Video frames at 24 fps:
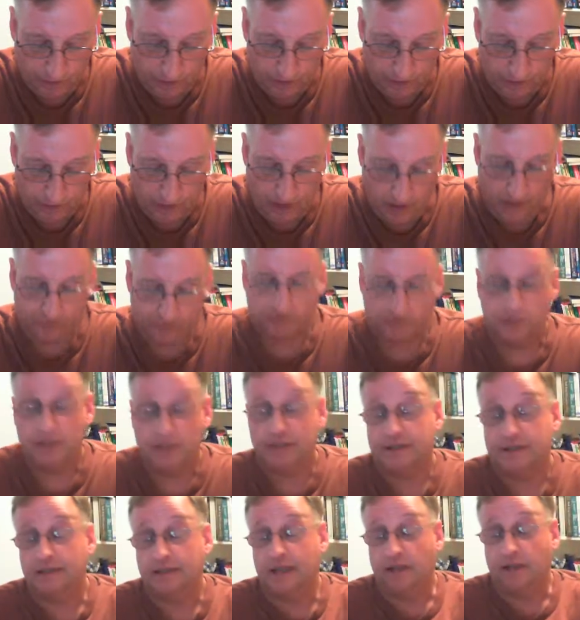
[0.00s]
You'll also be
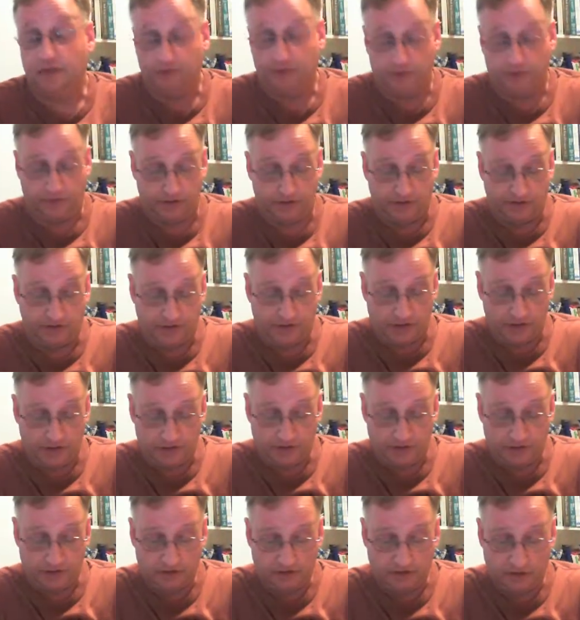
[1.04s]
assessed for
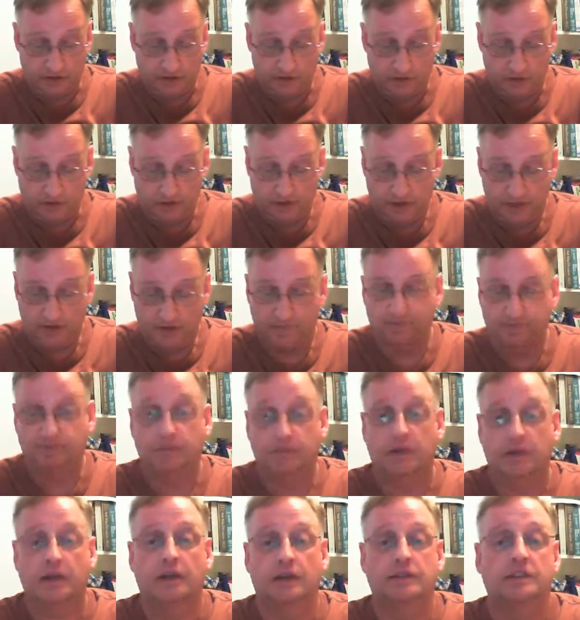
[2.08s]
discussion component.
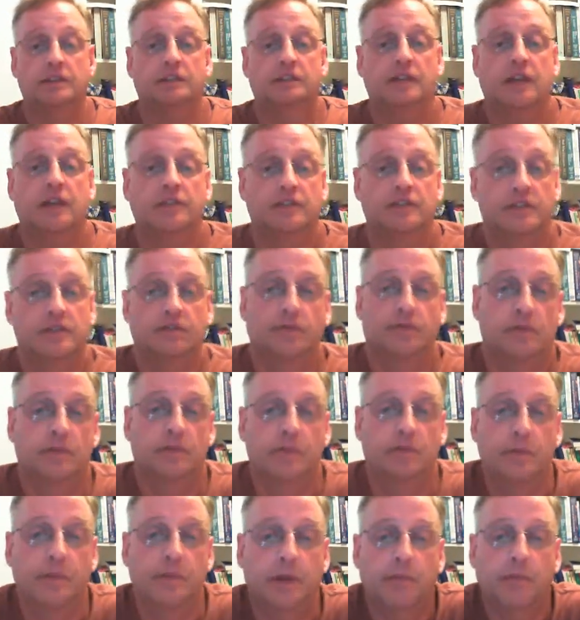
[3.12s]
Discussion is sort
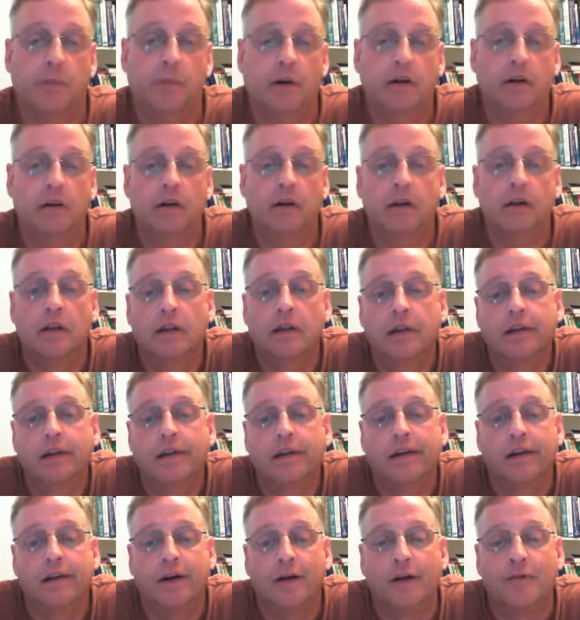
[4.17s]
of a big part
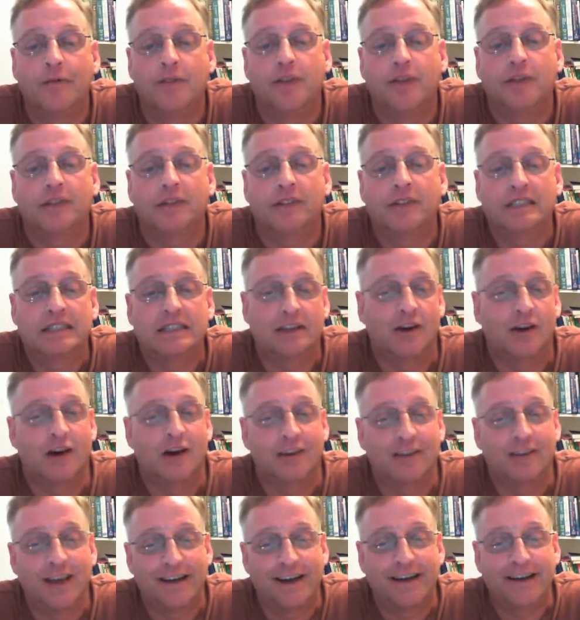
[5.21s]
of this. It's
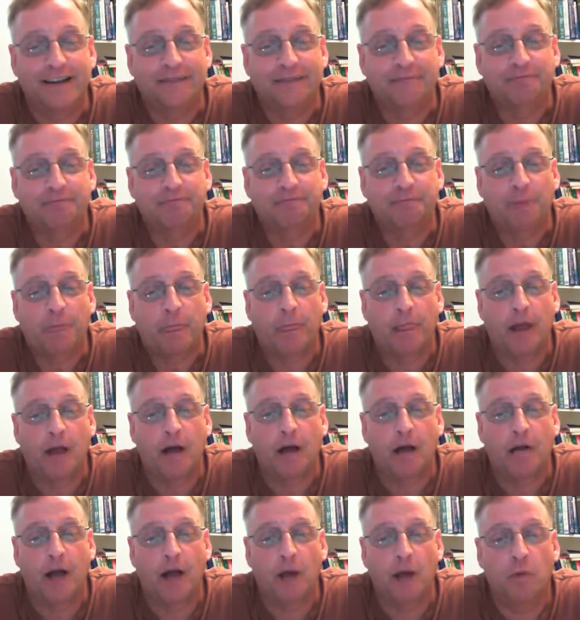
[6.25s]
online.
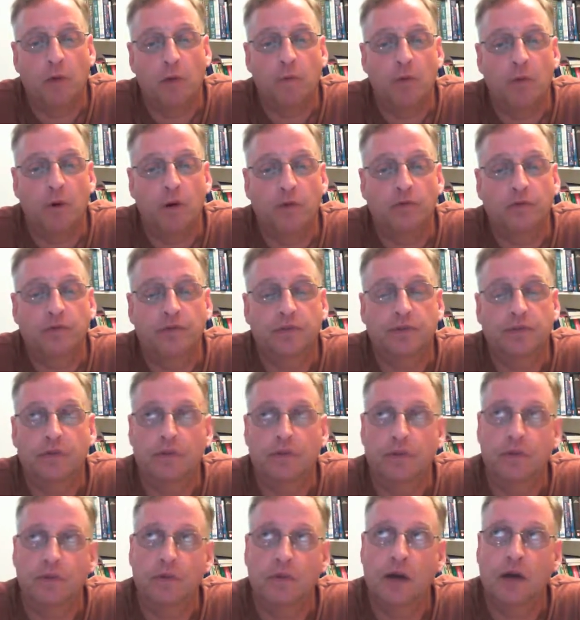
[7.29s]
I will post
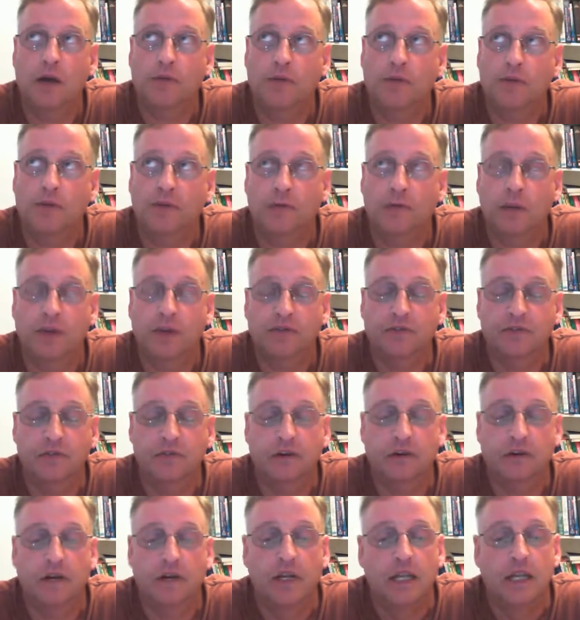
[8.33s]
throughout the
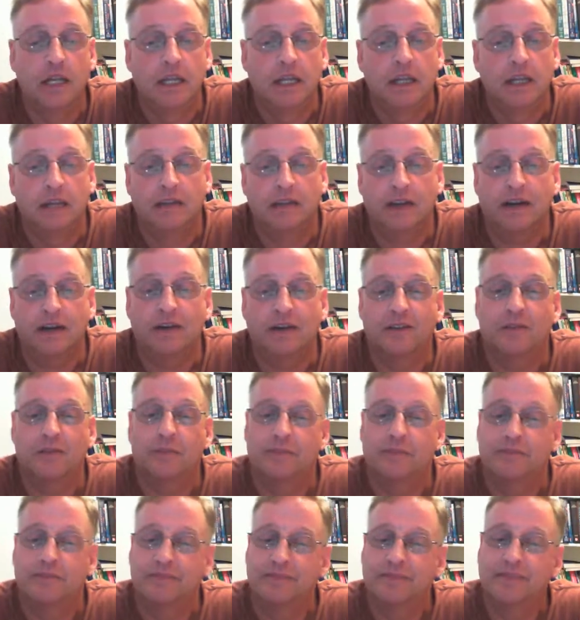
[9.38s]
semester, not on
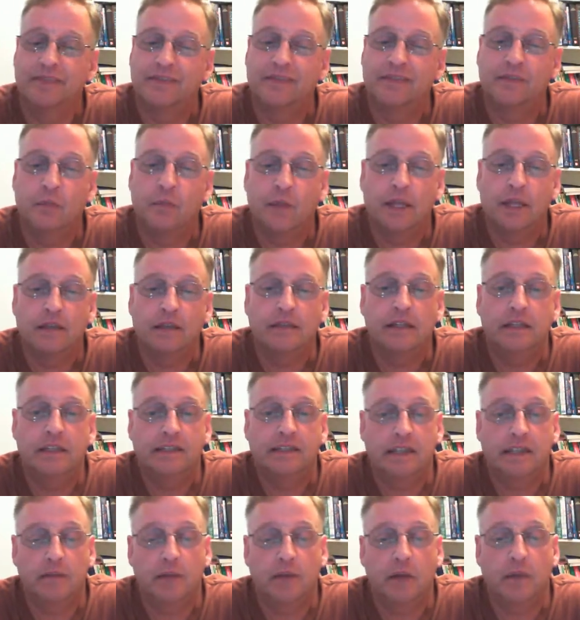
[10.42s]
a weekly,
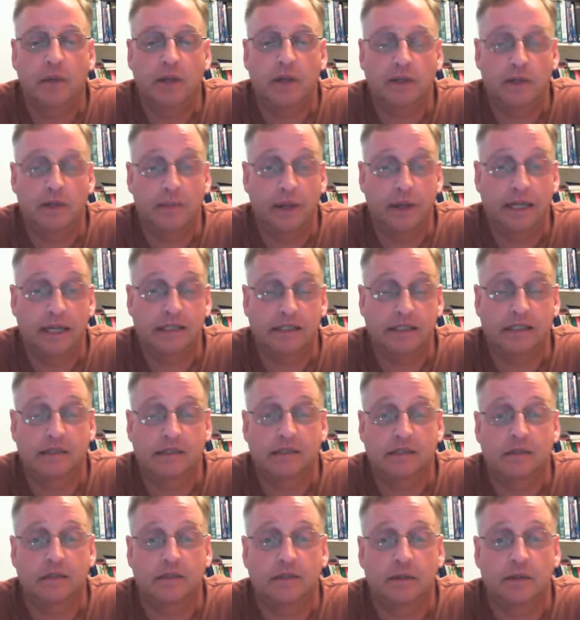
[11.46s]
semi-weekly basis,
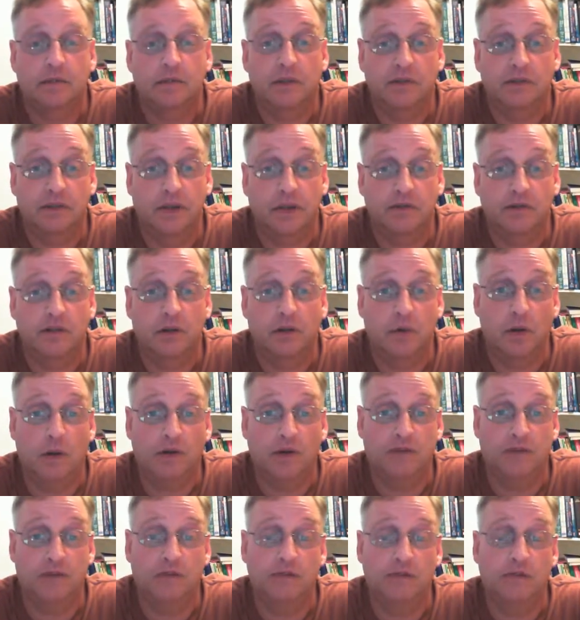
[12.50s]
some discussion
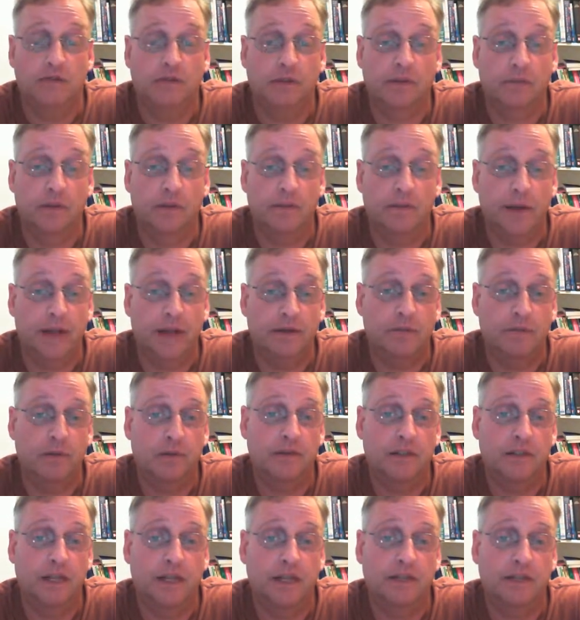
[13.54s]
questions that
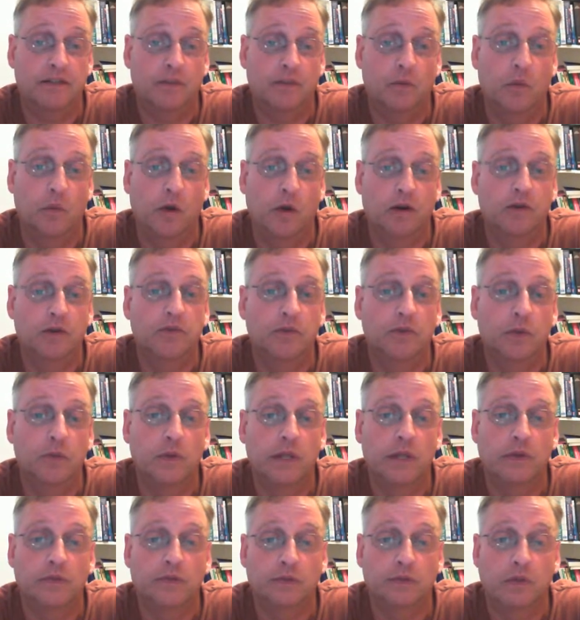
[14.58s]
pertain to 1 or 2
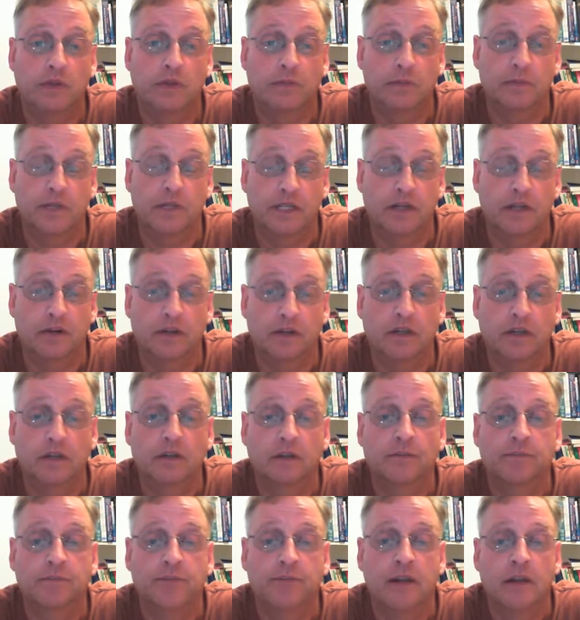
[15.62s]
weeks worth of
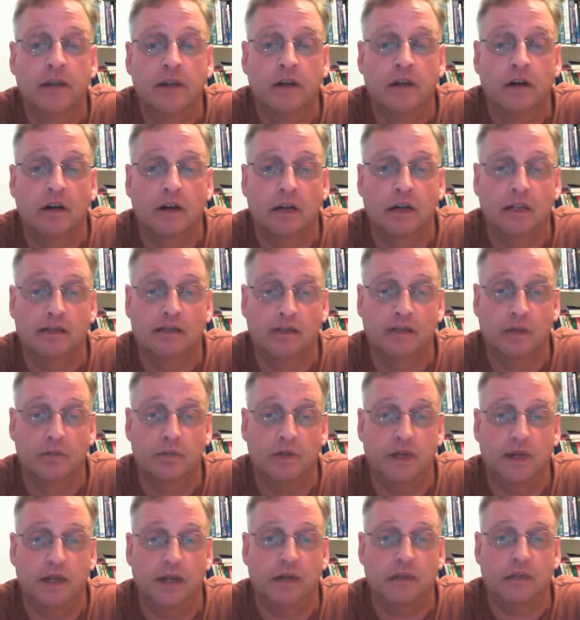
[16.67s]
material on a
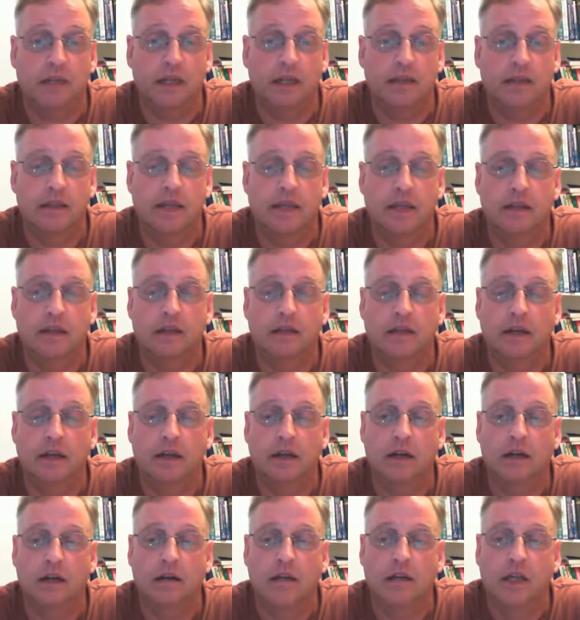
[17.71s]
subject, and then
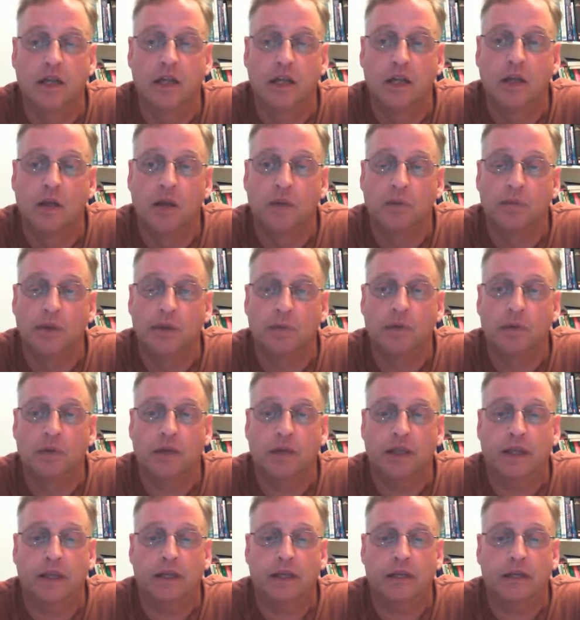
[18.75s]
people
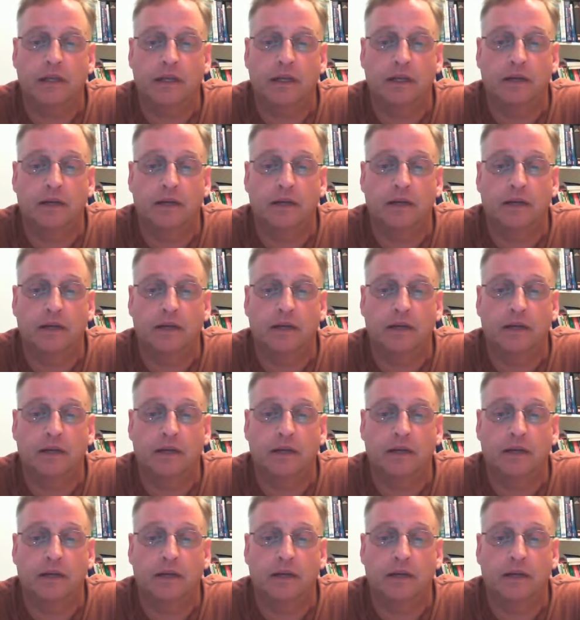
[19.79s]
can